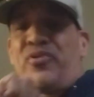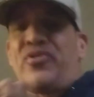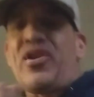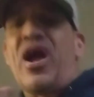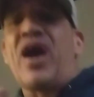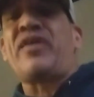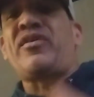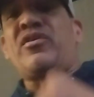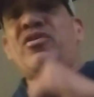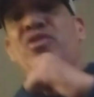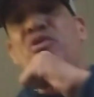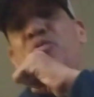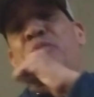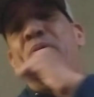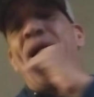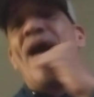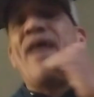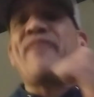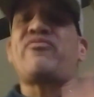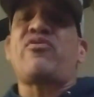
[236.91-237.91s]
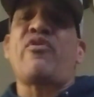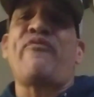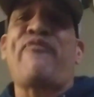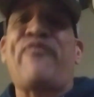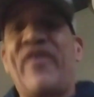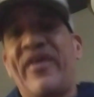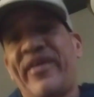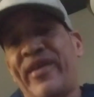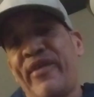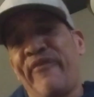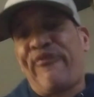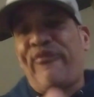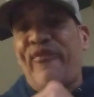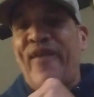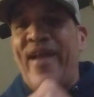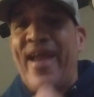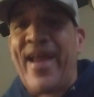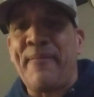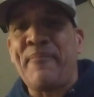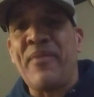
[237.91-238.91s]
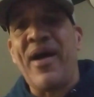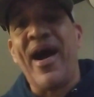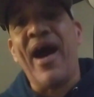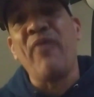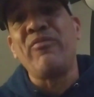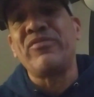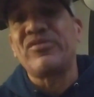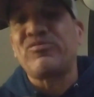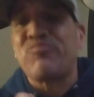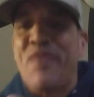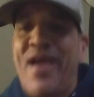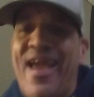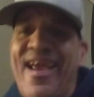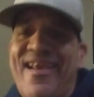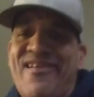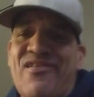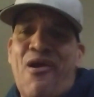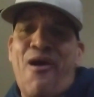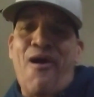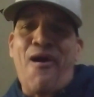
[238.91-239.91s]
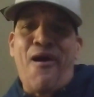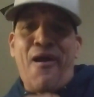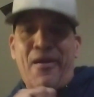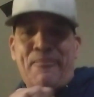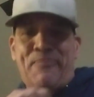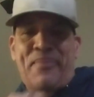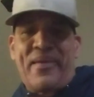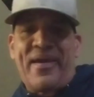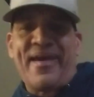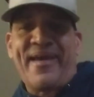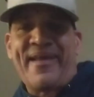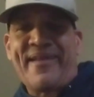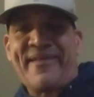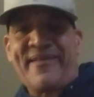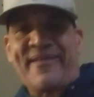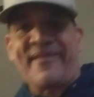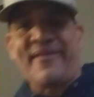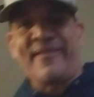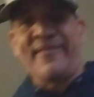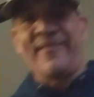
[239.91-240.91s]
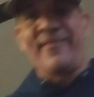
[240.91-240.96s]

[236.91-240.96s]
gonna knock you out your fucking frame. I was raised hard, bitch.